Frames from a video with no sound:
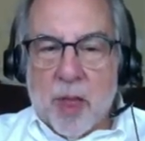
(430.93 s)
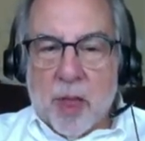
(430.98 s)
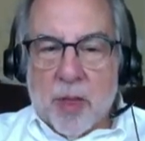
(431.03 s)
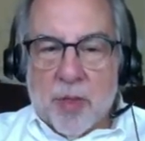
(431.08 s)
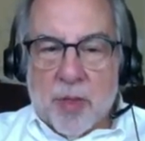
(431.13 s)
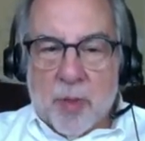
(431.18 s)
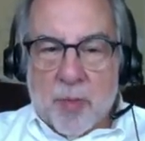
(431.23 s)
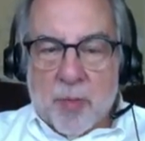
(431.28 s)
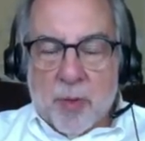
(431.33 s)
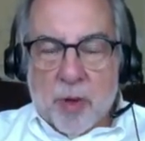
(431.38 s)

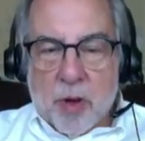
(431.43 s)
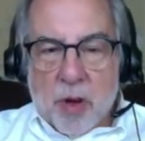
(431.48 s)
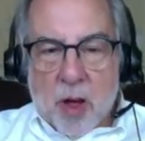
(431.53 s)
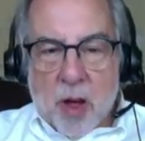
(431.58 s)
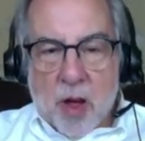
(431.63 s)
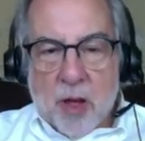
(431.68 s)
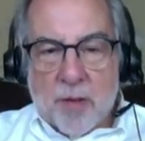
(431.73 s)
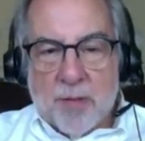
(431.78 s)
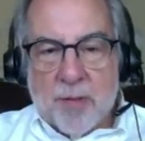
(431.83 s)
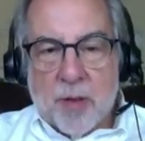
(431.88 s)
book
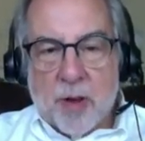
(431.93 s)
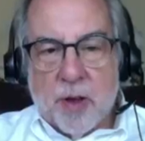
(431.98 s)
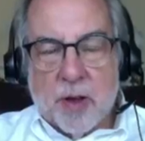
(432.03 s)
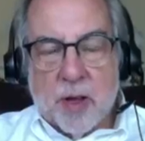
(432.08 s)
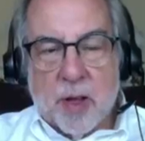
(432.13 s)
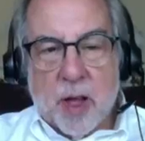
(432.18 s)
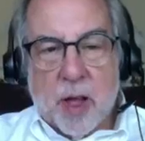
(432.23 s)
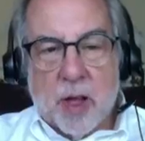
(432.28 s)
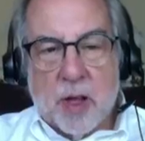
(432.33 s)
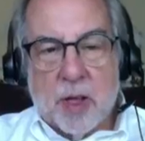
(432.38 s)
of
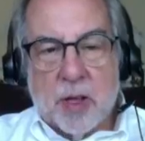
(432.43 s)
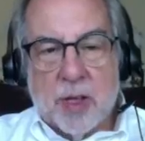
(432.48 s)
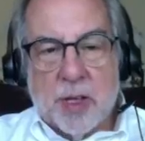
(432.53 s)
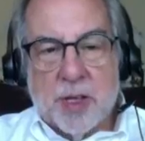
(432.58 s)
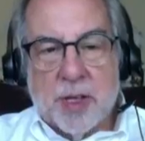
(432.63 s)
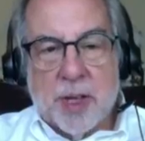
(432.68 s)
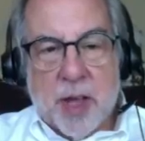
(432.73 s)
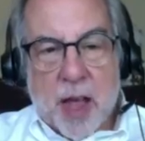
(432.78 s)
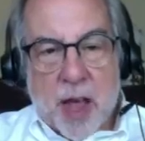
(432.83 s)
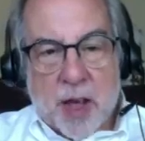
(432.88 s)

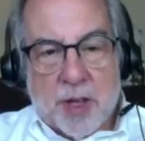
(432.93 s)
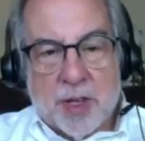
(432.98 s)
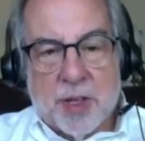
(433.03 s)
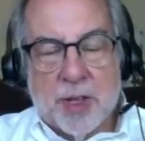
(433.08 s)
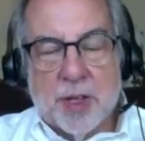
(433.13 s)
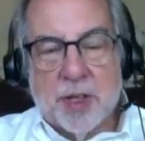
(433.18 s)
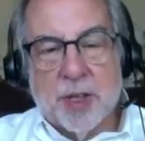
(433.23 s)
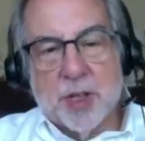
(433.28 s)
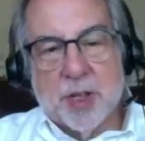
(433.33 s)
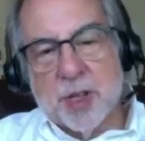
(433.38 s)

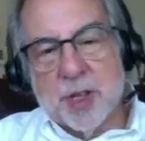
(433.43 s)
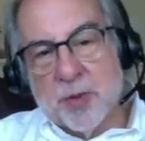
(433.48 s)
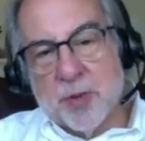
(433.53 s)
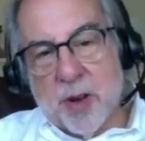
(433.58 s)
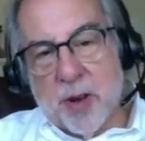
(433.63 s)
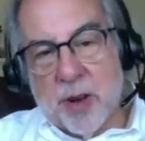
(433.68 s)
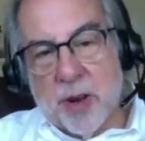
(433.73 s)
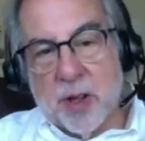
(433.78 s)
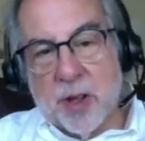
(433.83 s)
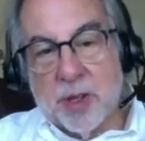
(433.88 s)
Ecclesiastes is
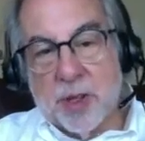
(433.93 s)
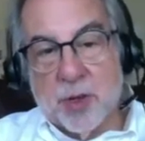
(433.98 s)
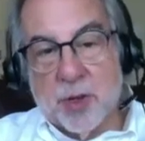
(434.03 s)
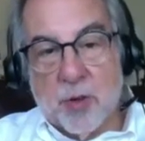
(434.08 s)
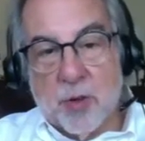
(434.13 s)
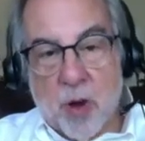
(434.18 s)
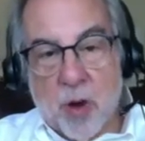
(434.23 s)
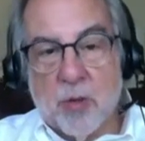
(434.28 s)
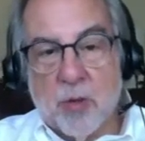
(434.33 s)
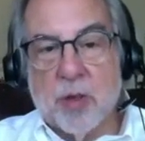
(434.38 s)
read on
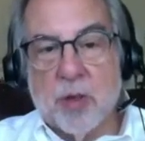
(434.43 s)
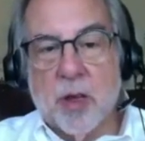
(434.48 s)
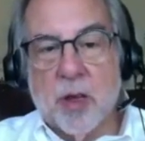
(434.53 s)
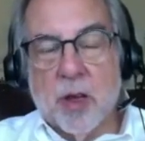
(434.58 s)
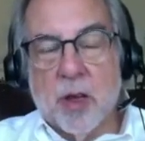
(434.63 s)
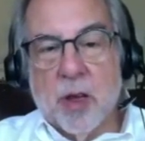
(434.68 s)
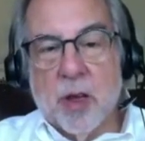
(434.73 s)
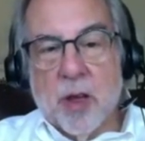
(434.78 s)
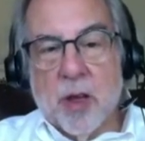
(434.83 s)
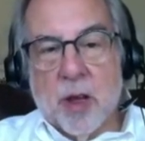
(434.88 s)
Sukkot.
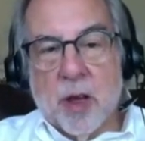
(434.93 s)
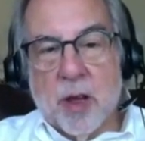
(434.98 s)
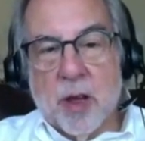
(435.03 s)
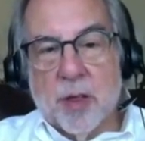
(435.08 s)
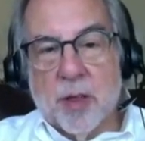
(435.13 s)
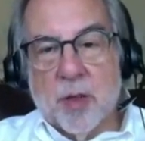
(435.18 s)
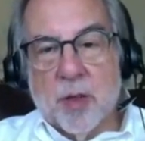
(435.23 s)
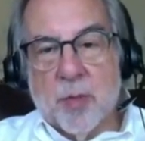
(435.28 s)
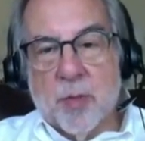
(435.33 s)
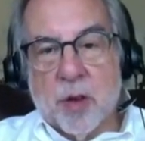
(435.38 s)

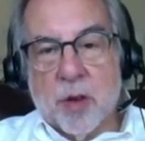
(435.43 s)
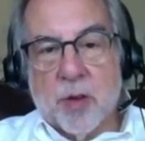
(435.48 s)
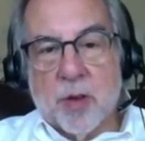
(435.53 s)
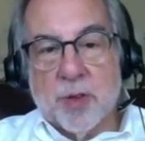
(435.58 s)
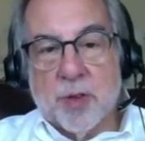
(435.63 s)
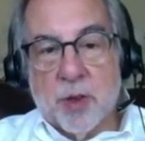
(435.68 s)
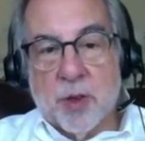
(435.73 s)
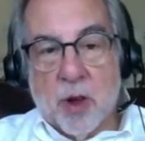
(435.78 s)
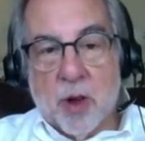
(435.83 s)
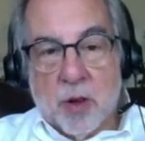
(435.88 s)
The book
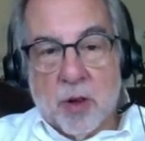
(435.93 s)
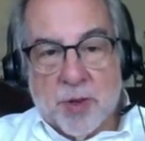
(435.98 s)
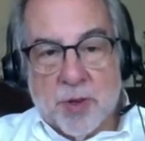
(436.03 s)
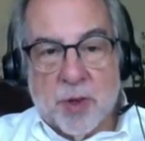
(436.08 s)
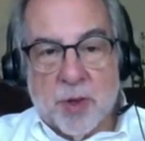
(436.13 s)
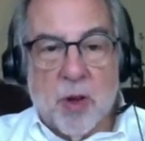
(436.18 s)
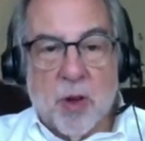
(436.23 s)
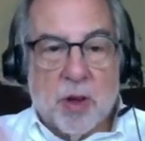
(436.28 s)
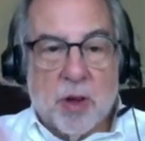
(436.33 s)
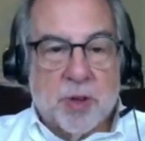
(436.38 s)
of Song of
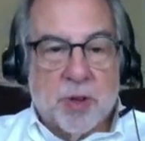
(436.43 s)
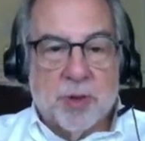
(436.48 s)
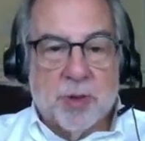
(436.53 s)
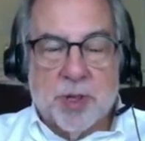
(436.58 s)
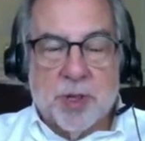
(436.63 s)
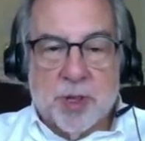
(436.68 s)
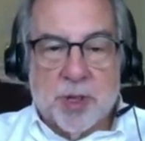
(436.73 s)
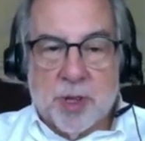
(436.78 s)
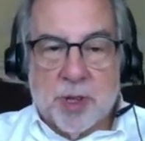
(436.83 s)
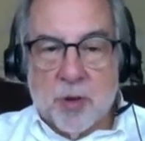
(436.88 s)
Songs,
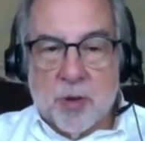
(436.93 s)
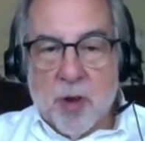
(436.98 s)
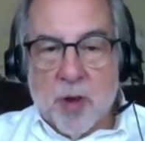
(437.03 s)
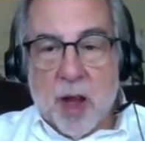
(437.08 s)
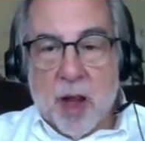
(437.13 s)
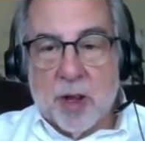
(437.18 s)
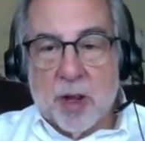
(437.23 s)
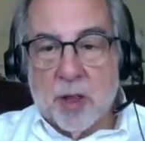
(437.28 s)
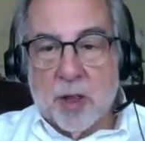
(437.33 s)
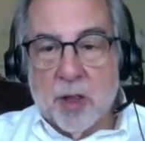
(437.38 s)
which is an
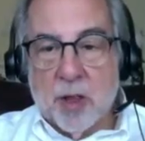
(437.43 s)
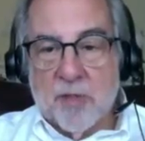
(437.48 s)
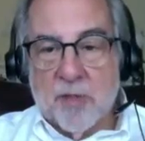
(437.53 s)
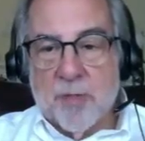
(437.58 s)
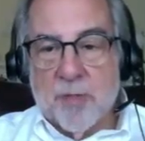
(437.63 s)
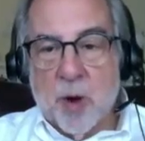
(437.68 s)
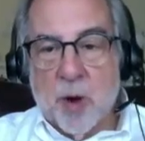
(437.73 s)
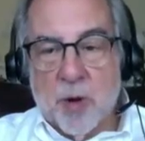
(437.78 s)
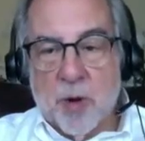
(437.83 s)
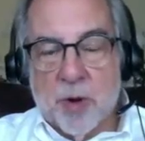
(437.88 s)
erotic
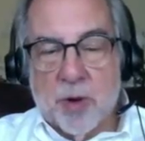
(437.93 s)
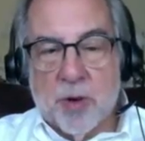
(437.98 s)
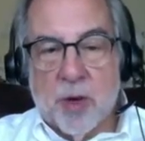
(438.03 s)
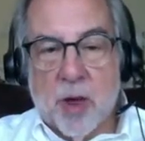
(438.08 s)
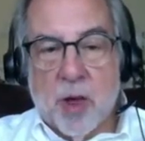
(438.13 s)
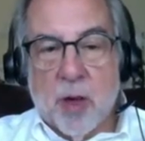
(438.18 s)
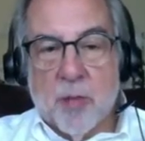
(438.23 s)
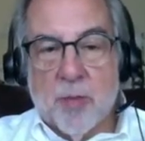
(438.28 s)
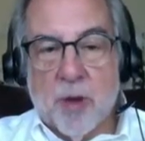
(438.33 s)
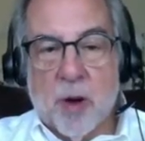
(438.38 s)
love
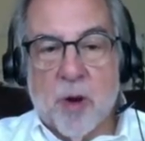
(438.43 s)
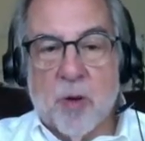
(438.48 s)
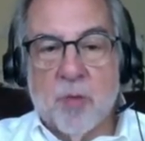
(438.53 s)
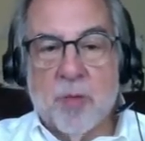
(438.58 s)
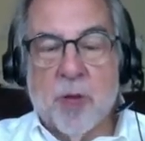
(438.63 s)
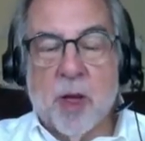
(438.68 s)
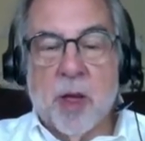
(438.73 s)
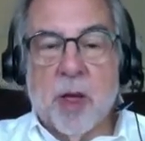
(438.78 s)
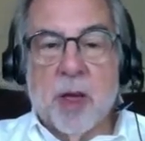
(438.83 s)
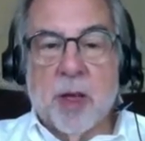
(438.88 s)
poem,
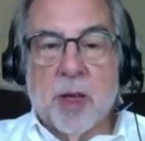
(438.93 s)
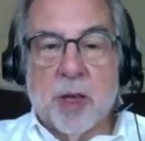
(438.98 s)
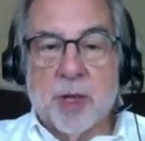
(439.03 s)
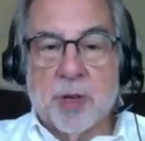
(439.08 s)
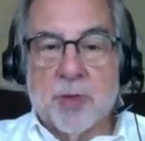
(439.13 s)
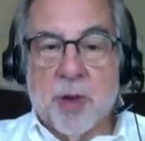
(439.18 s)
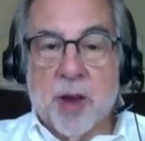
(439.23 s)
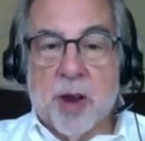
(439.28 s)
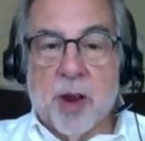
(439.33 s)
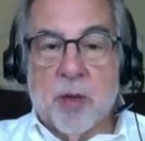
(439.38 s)
is
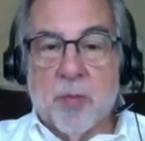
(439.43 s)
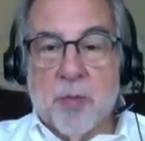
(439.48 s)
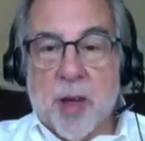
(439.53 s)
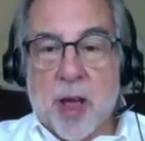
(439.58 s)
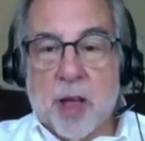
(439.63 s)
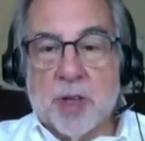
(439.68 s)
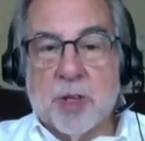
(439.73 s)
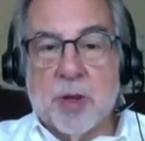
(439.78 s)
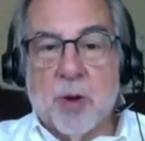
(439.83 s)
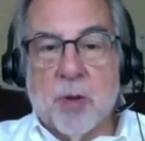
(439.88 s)
read on
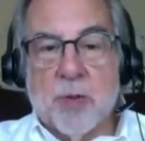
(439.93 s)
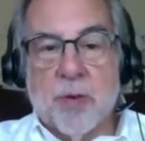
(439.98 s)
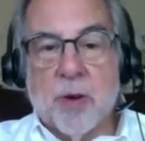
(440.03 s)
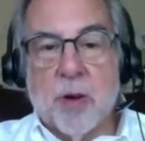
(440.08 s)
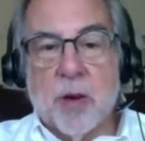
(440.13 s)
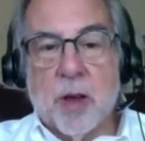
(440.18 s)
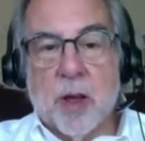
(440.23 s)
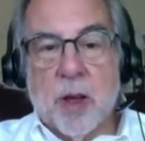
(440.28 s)
Passover